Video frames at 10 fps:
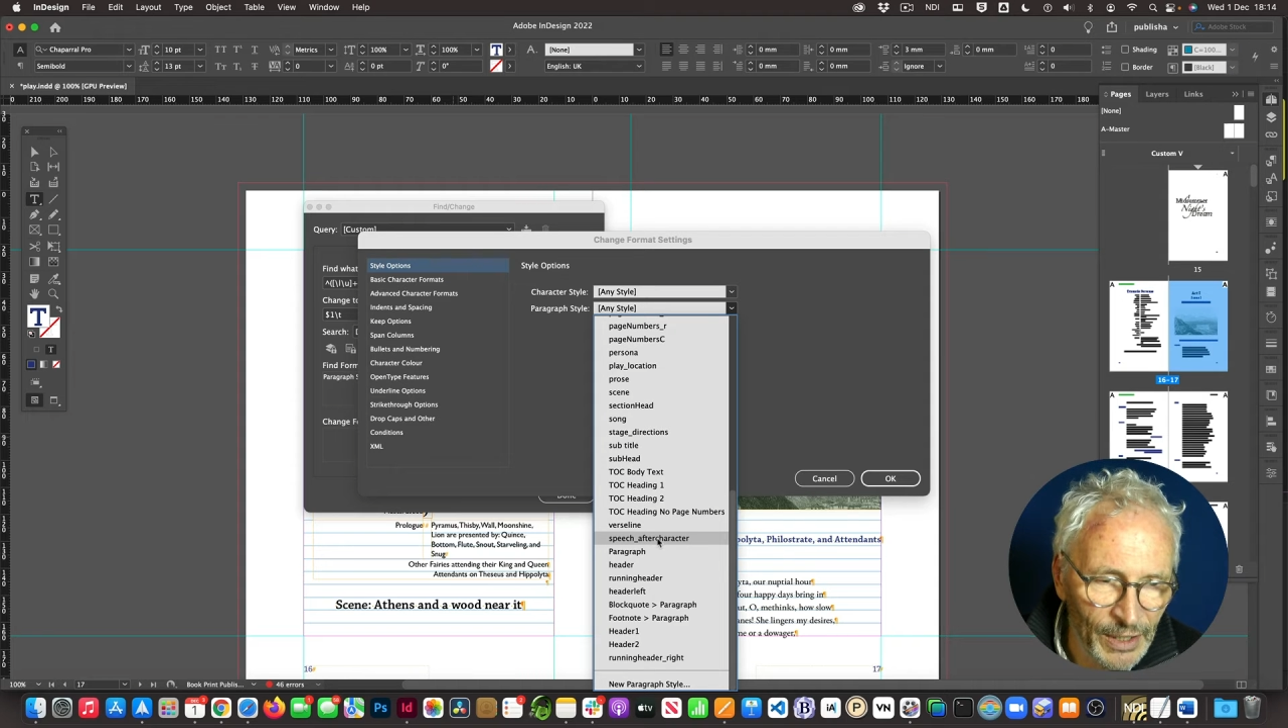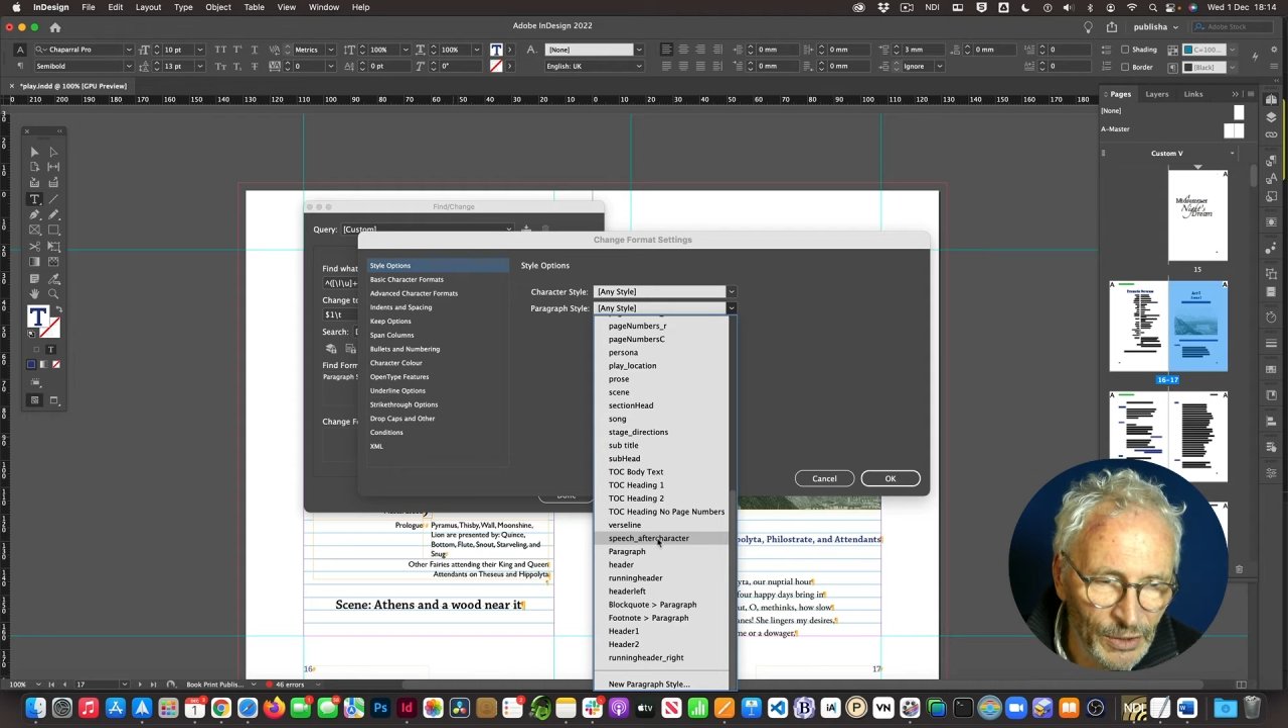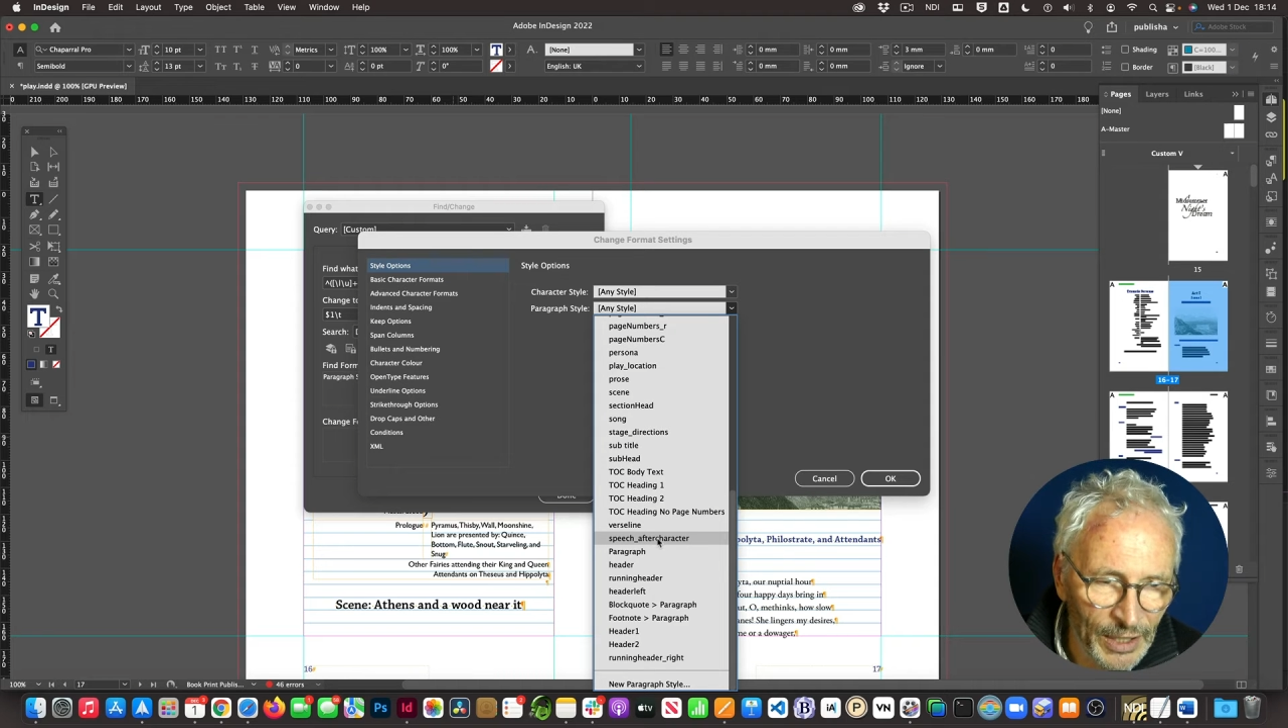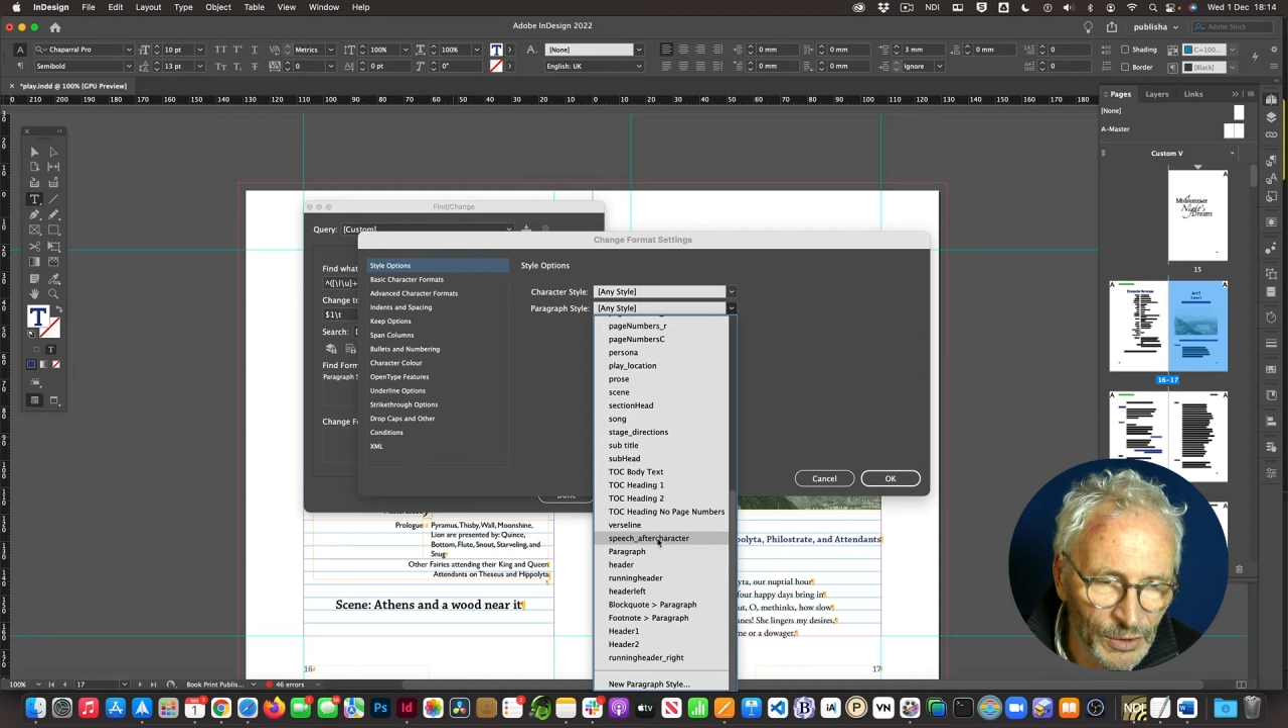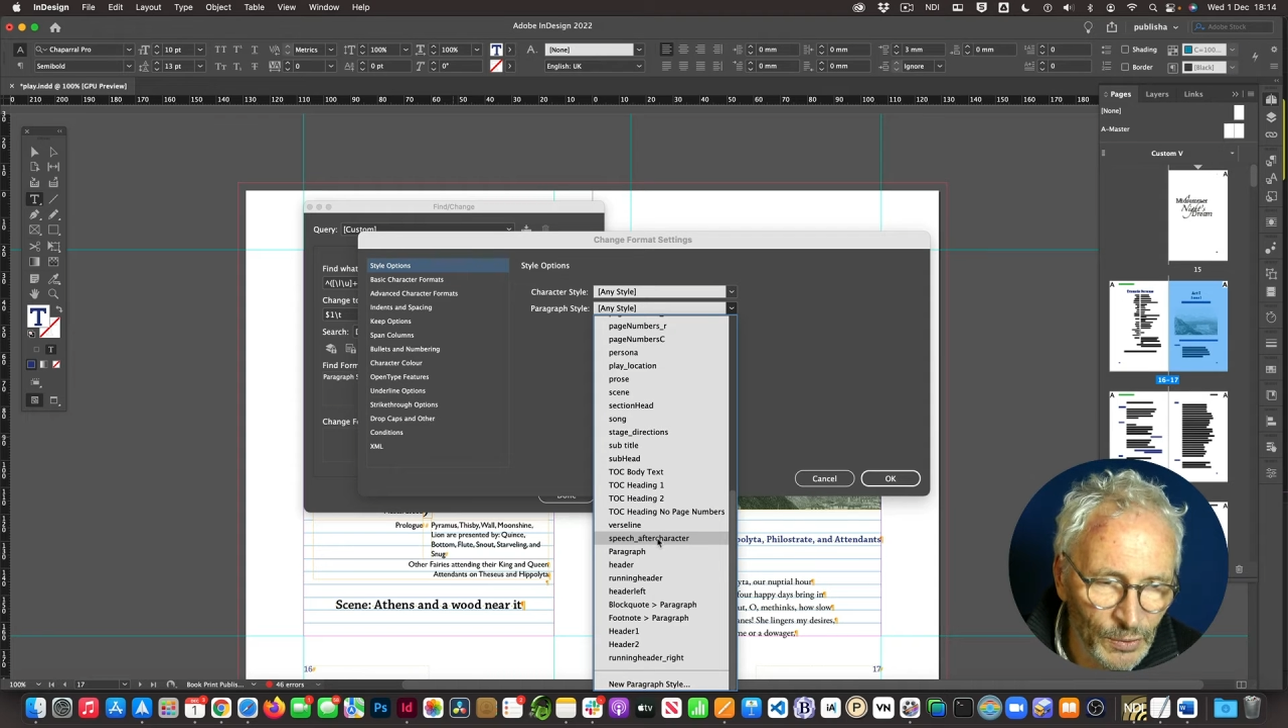
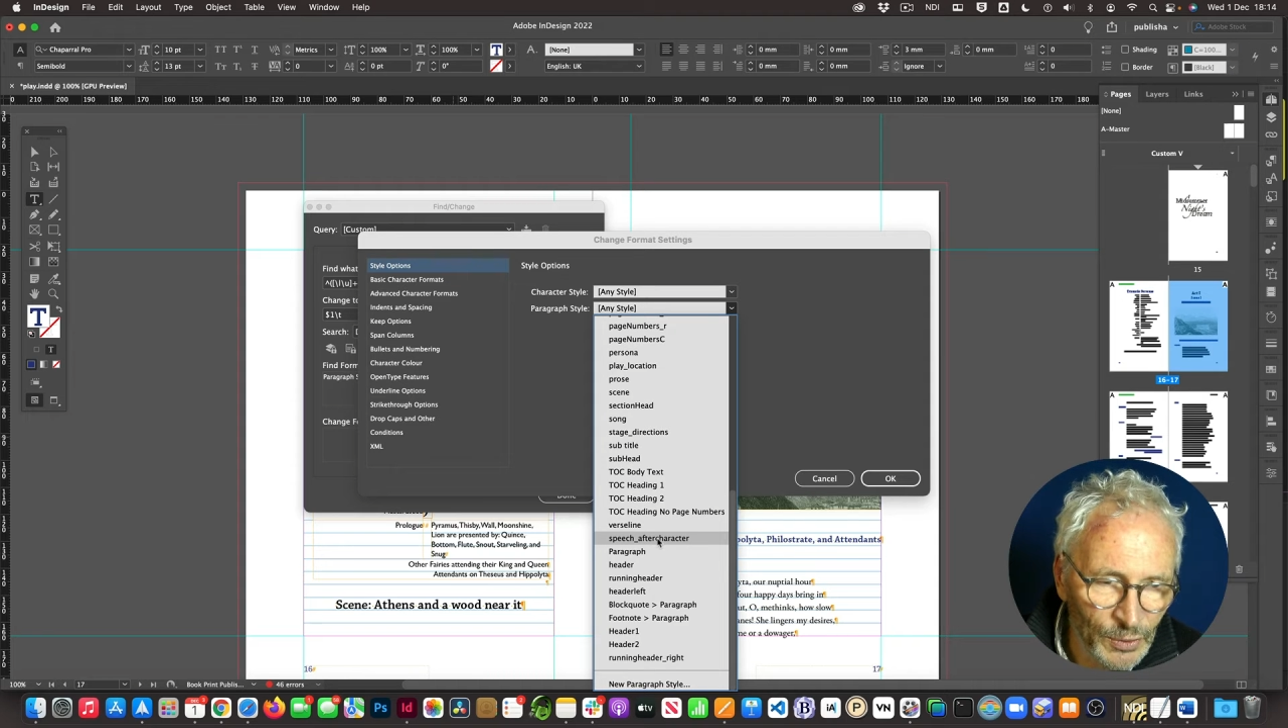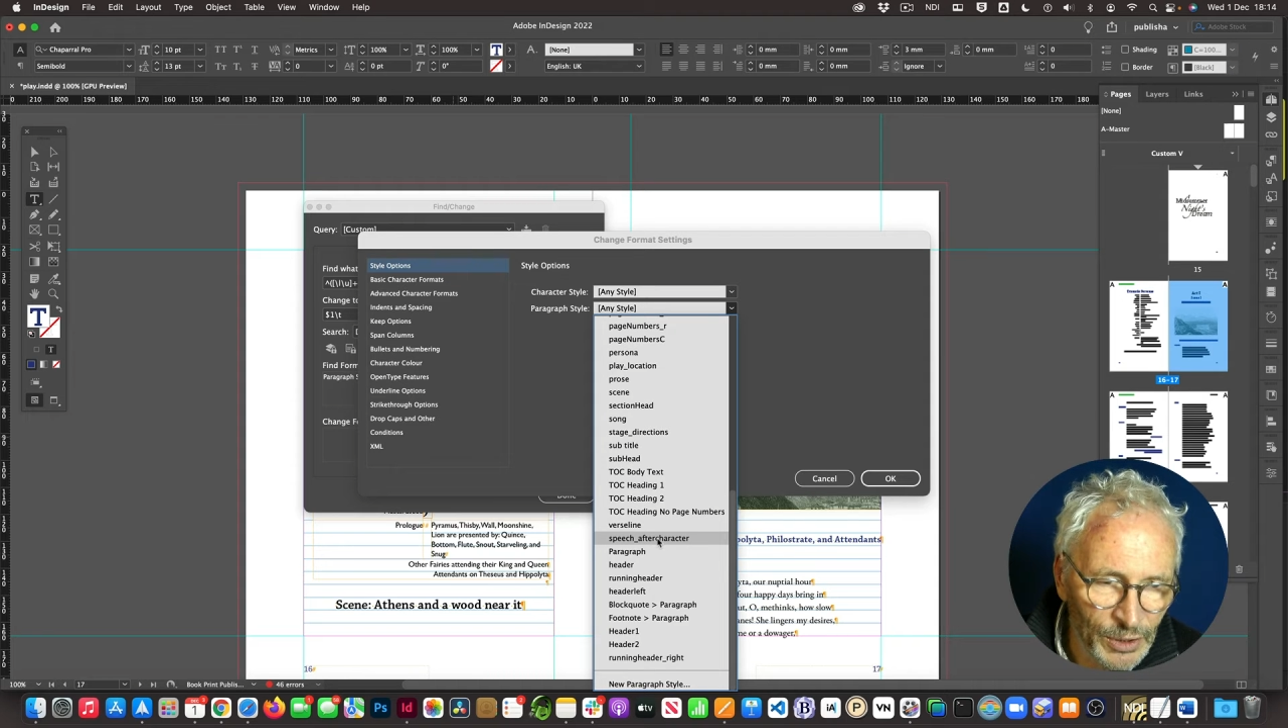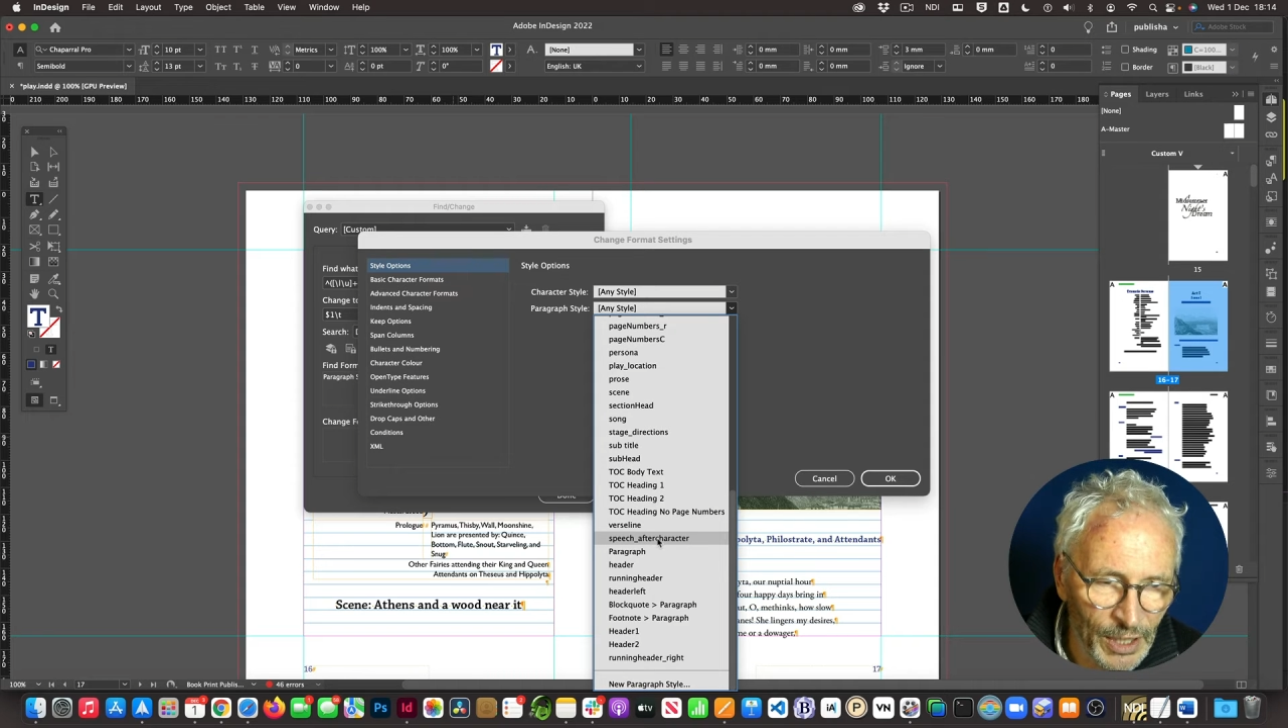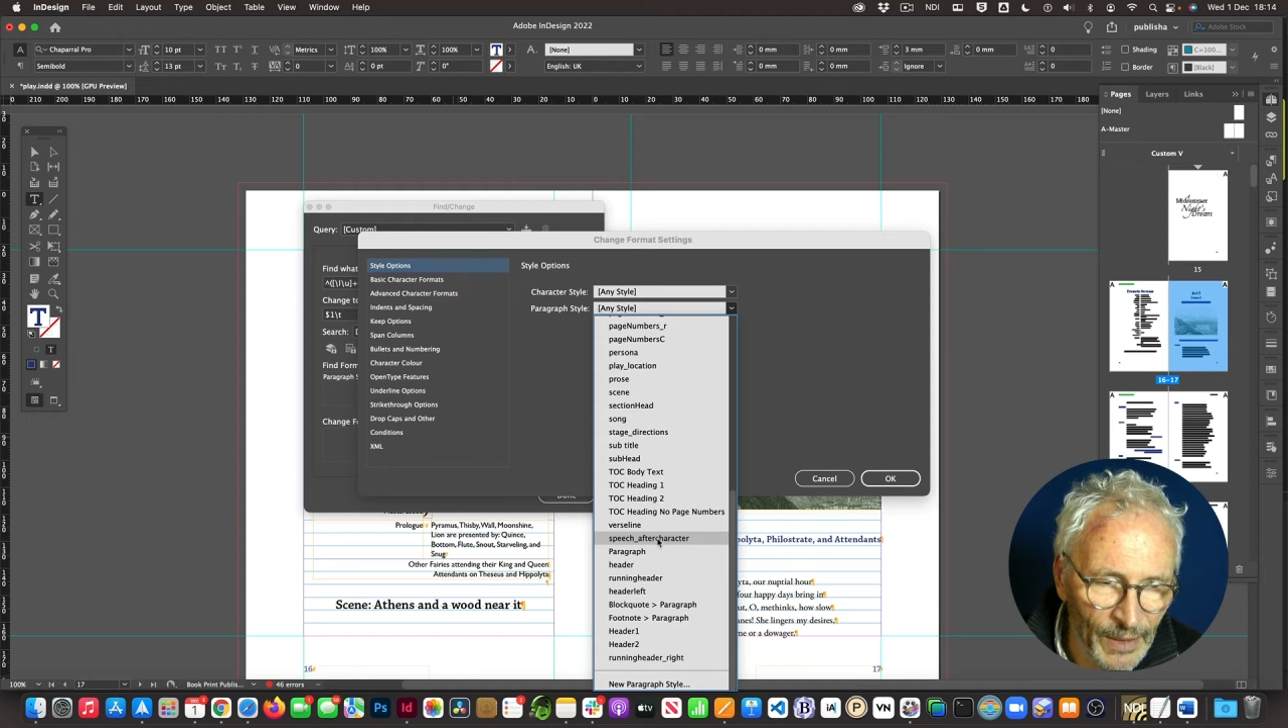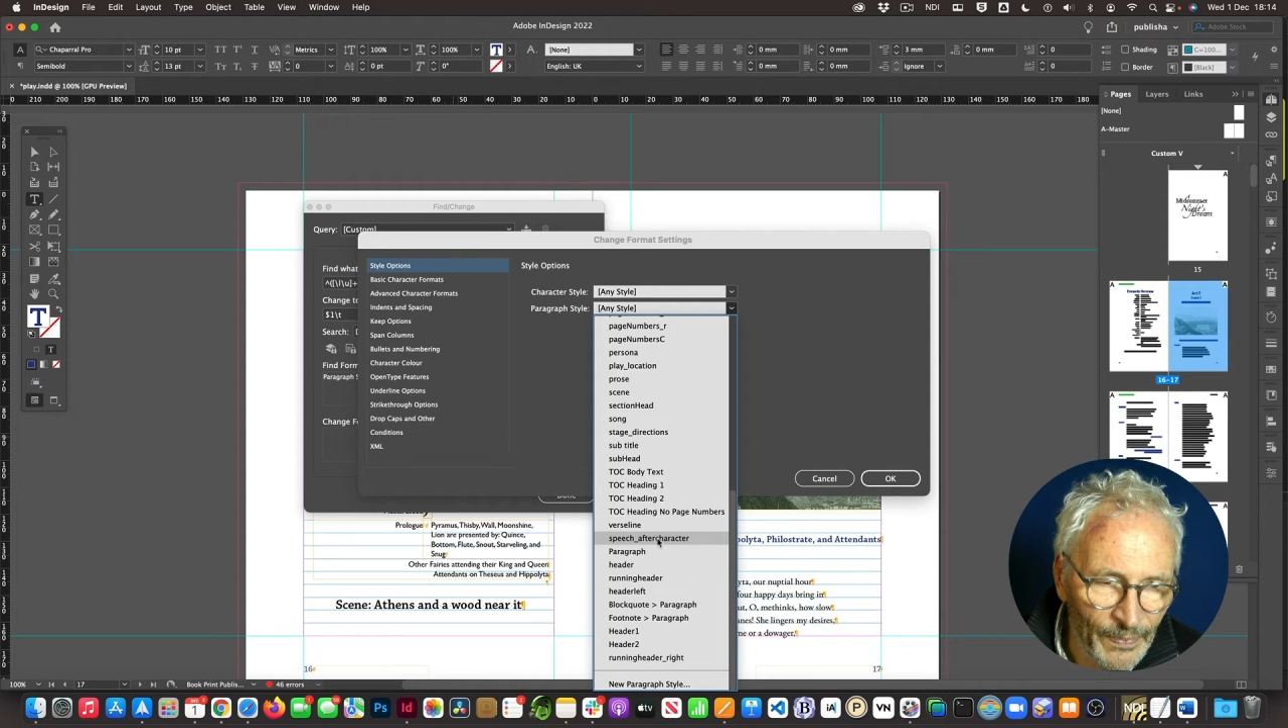as you'll see.